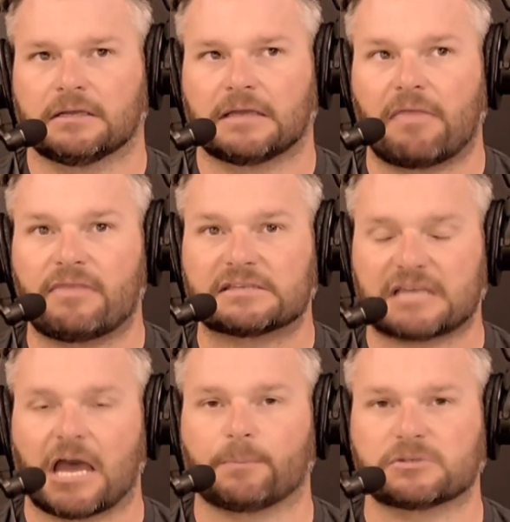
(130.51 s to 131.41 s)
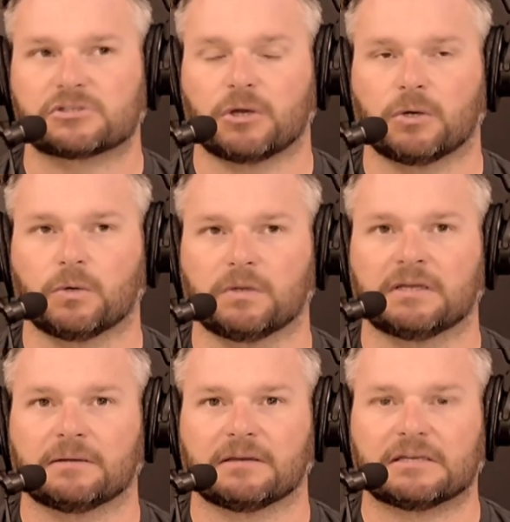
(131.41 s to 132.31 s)
in this episode
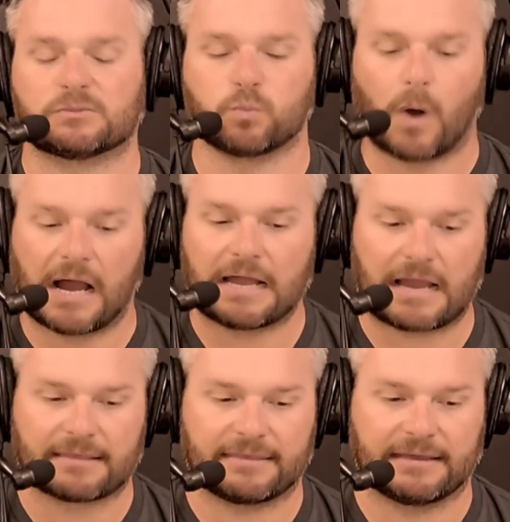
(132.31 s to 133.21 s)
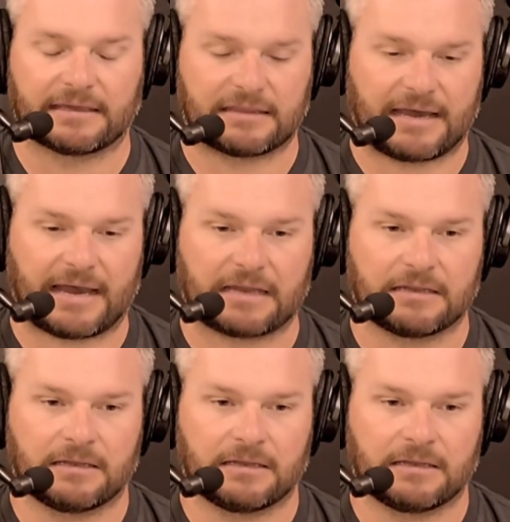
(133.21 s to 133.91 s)
is why I think that